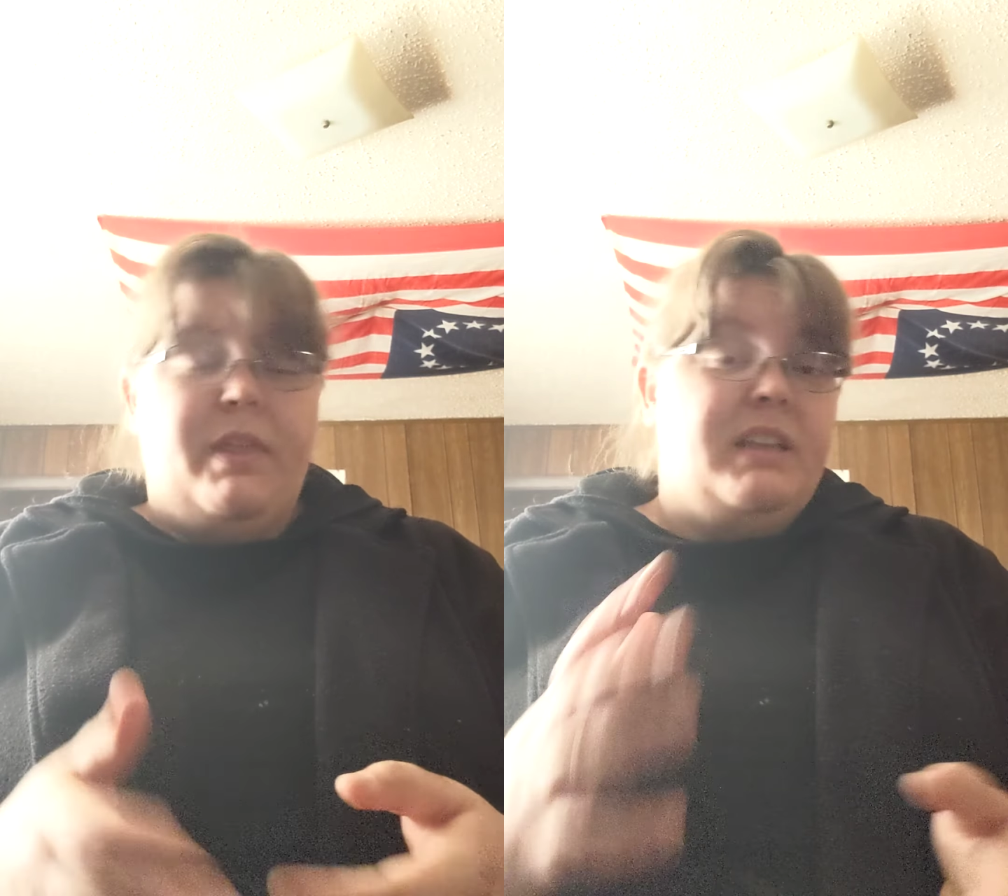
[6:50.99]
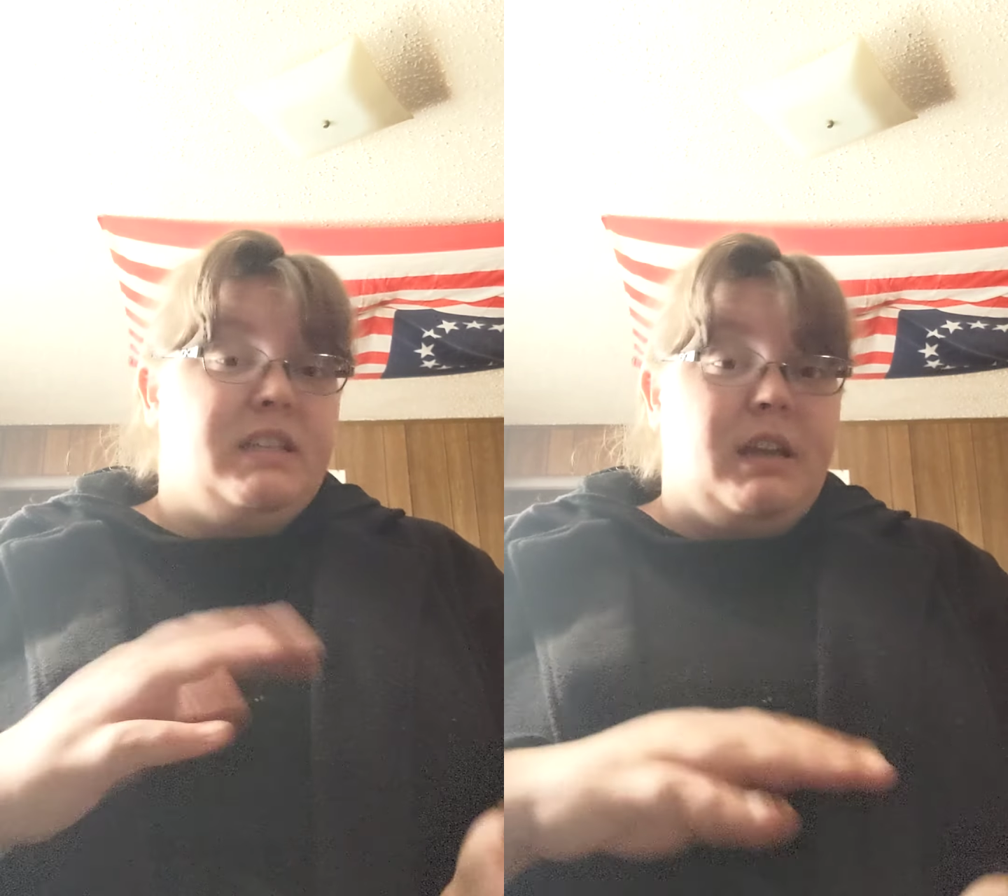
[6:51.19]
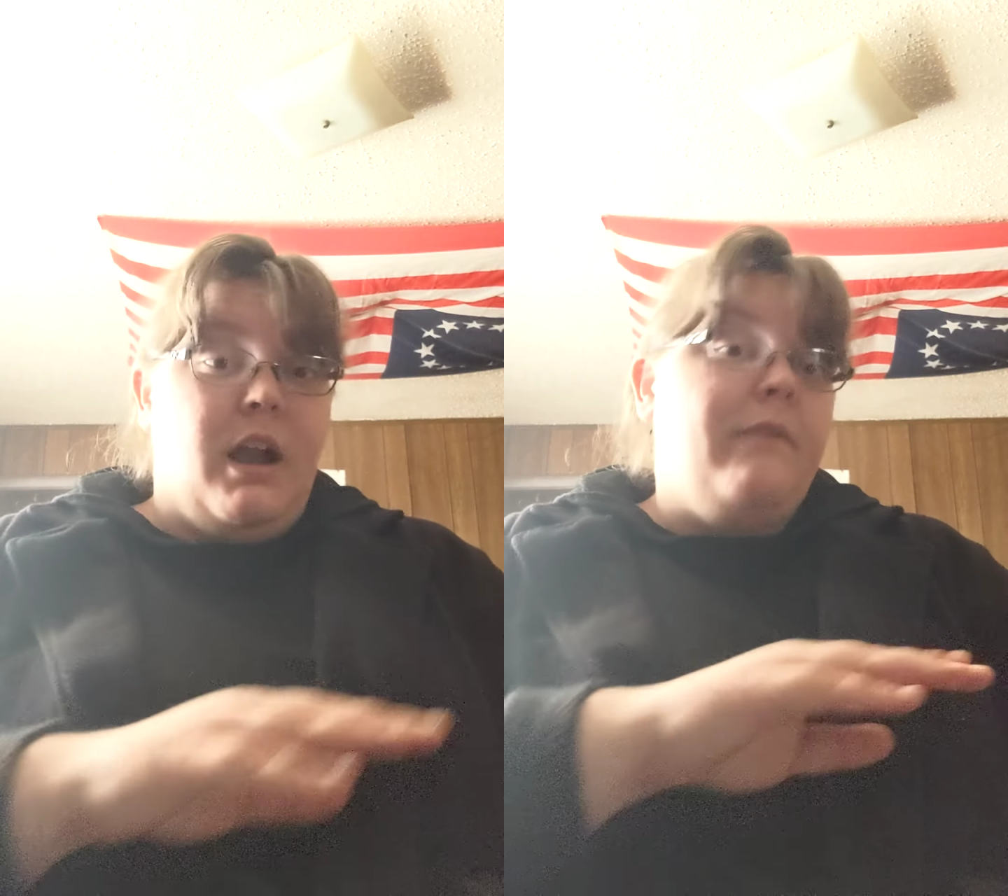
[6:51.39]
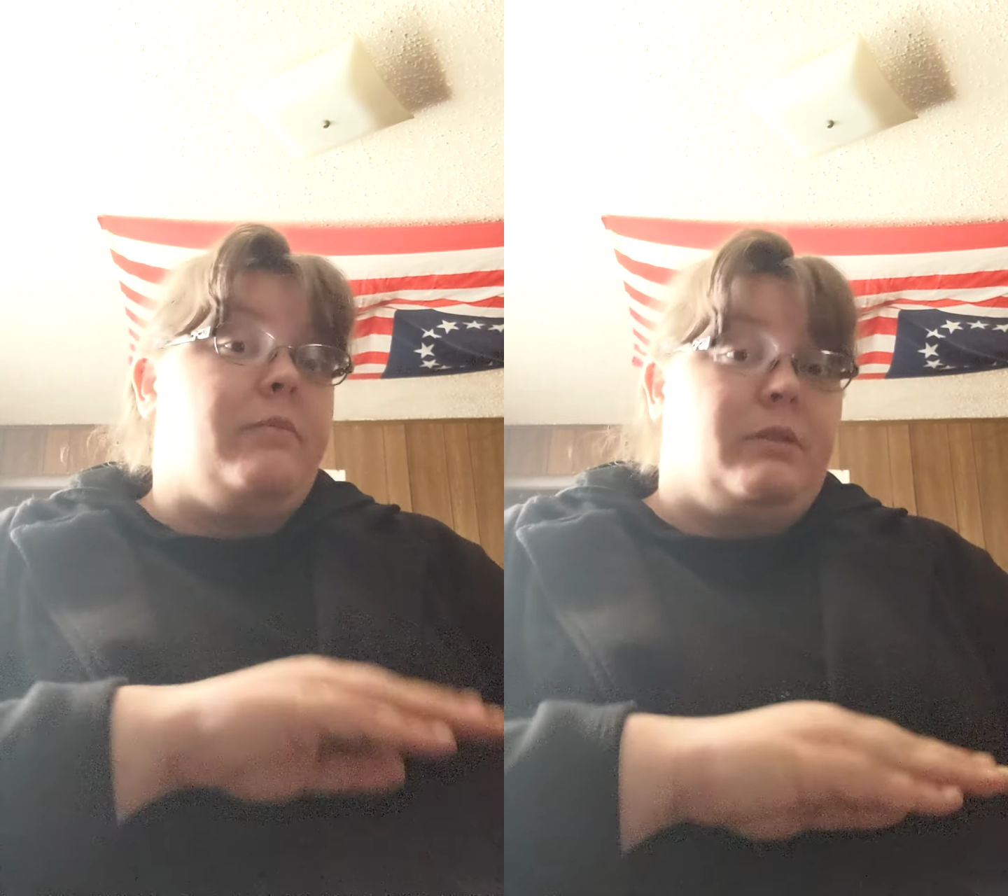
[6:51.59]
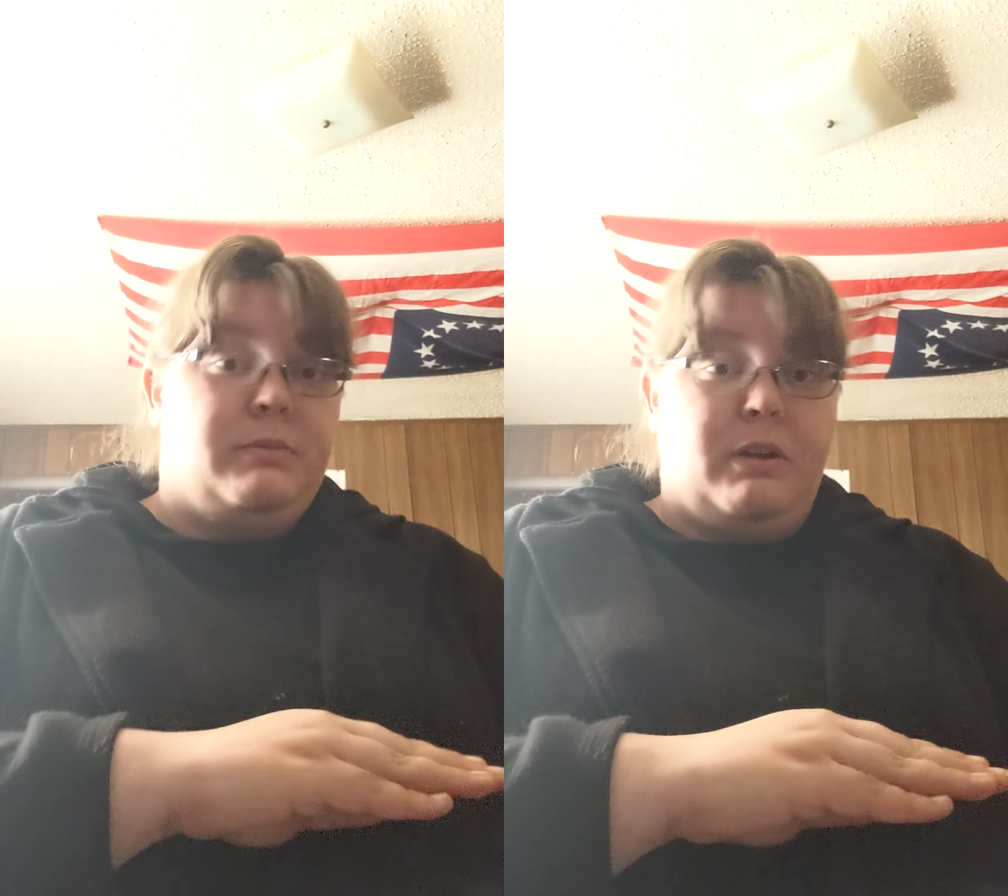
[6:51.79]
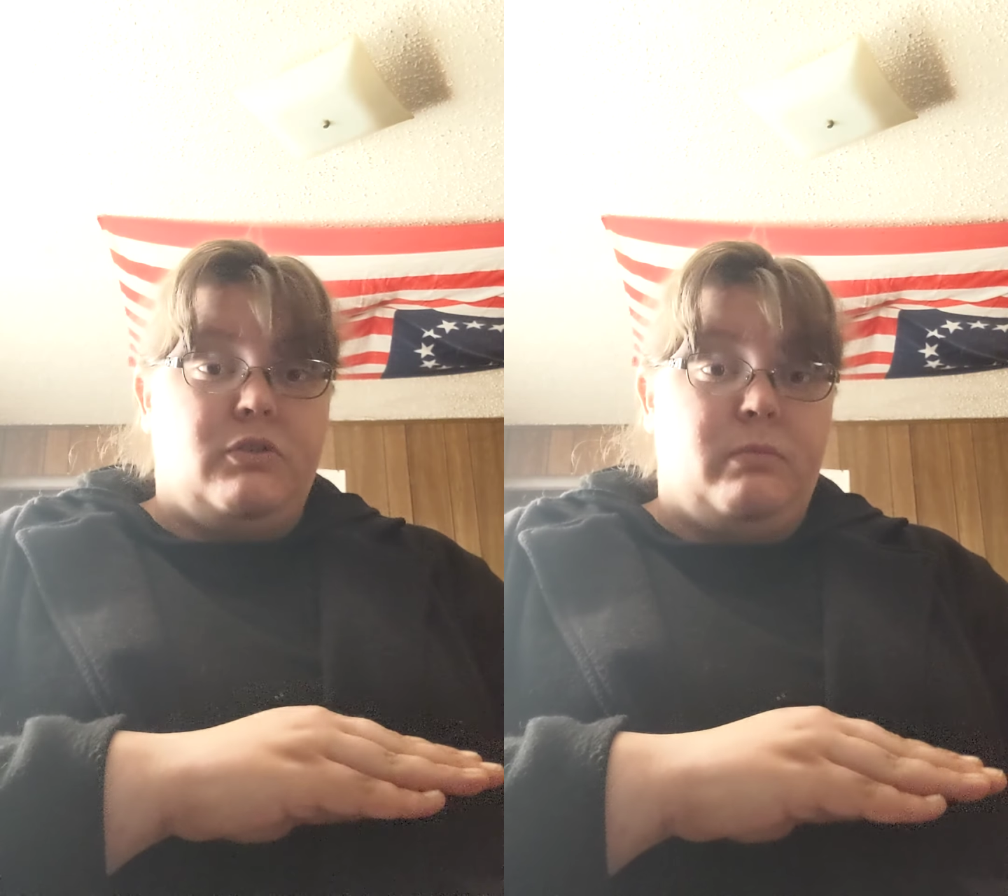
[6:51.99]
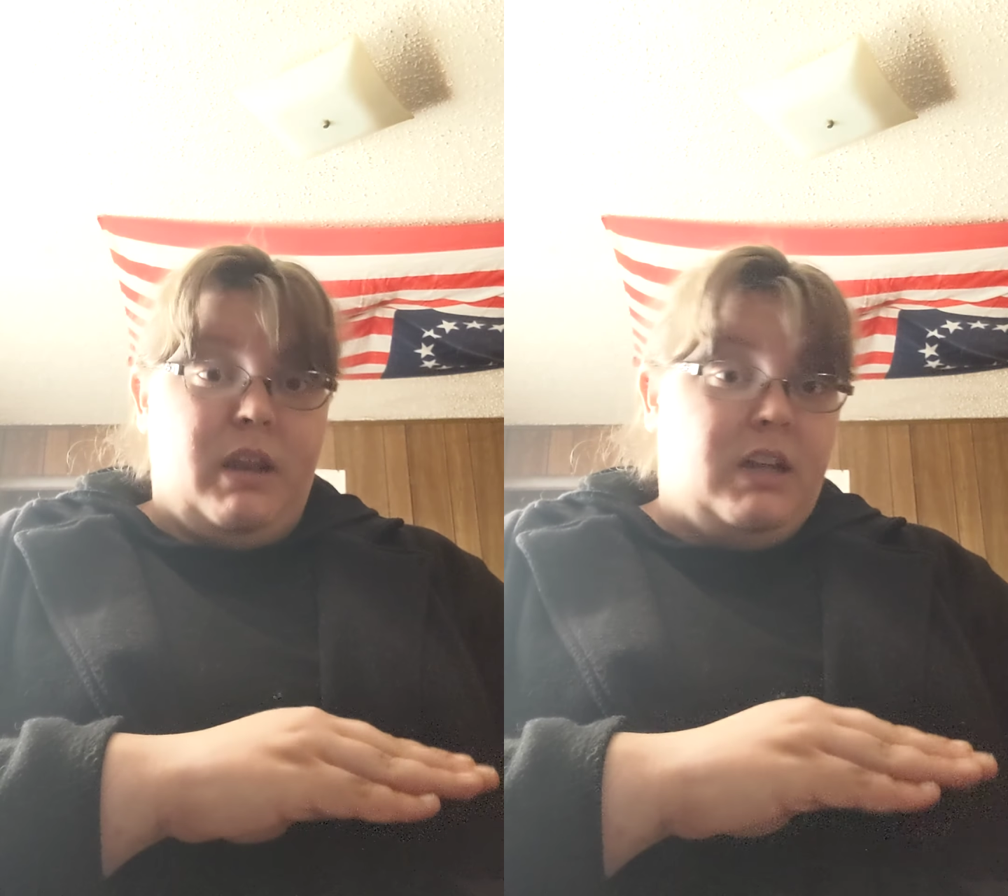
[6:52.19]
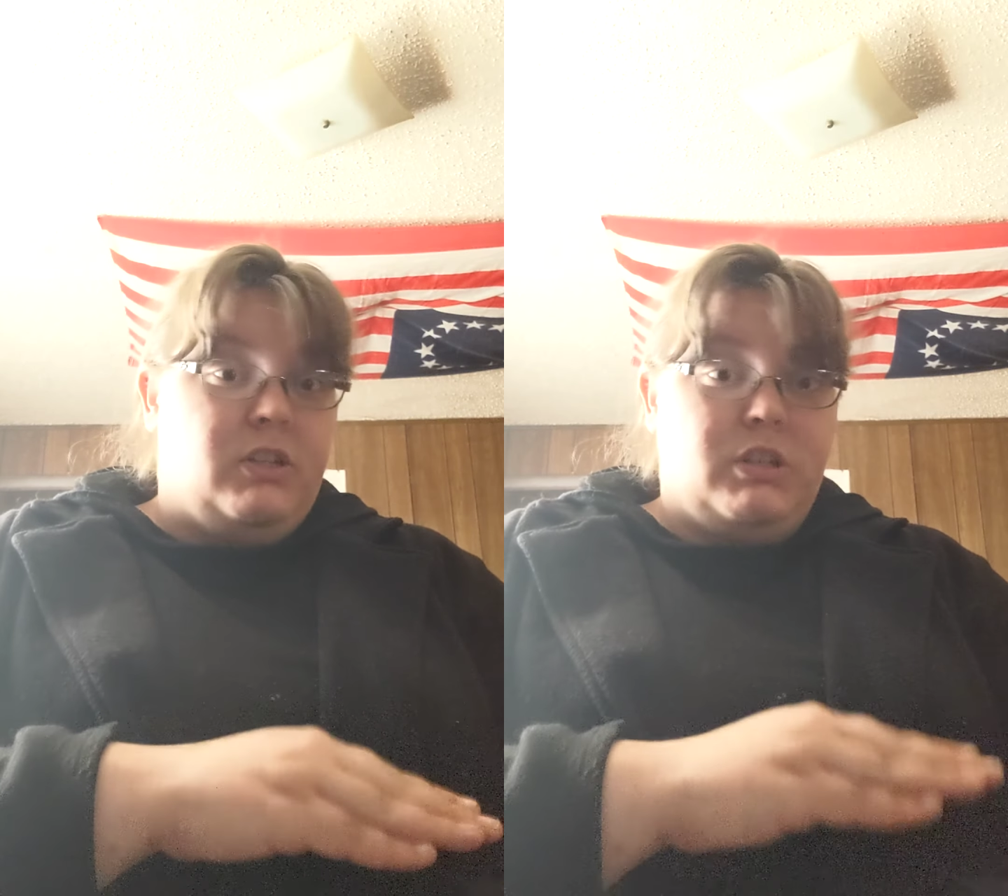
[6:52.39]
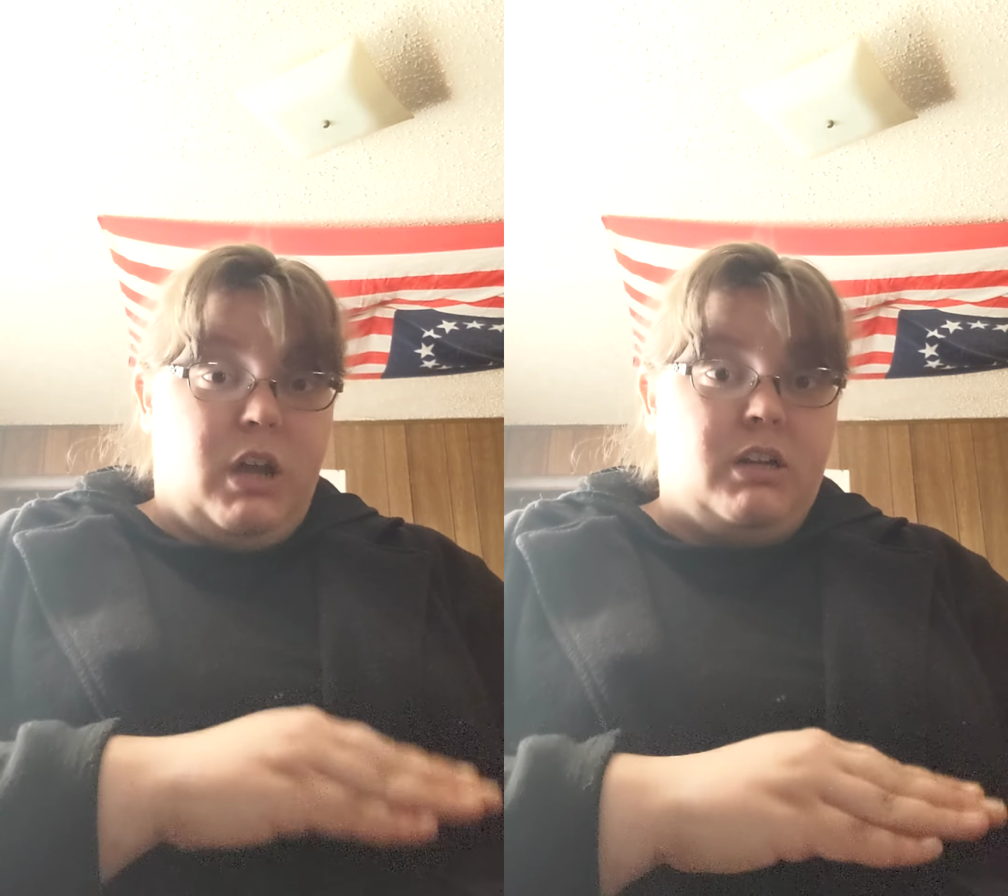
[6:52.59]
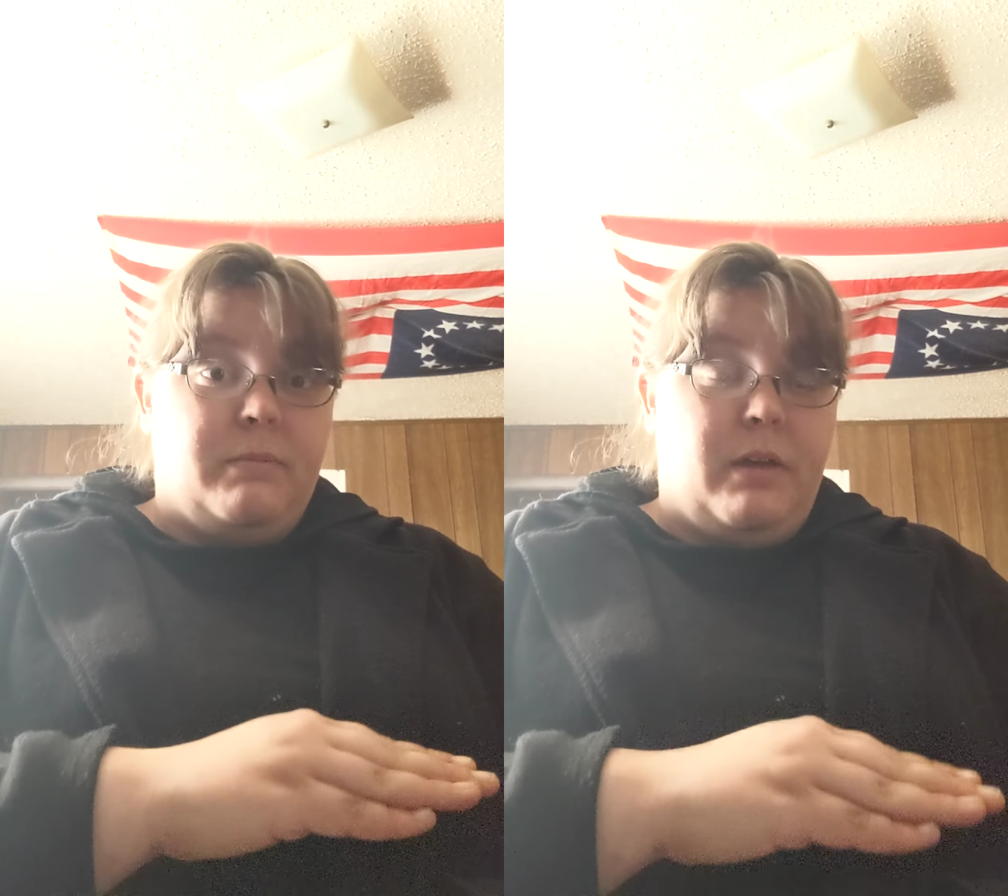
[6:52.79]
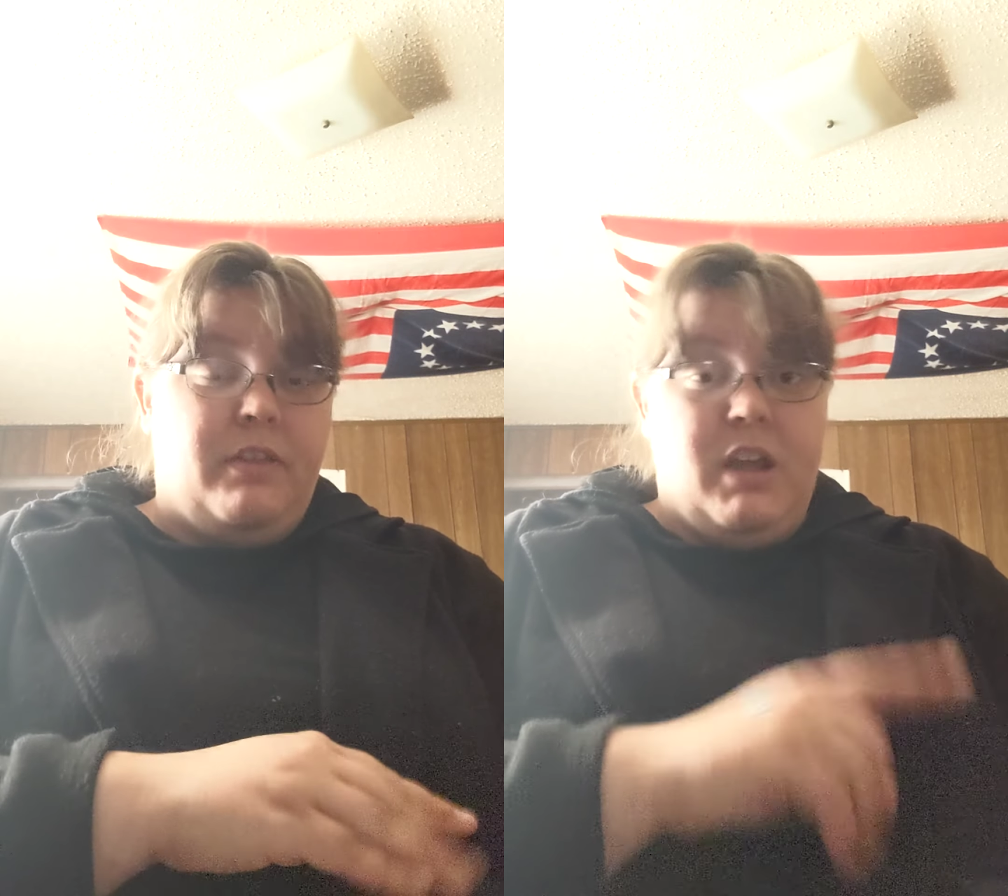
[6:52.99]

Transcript: that's the comfortable spectrum that I just talked about.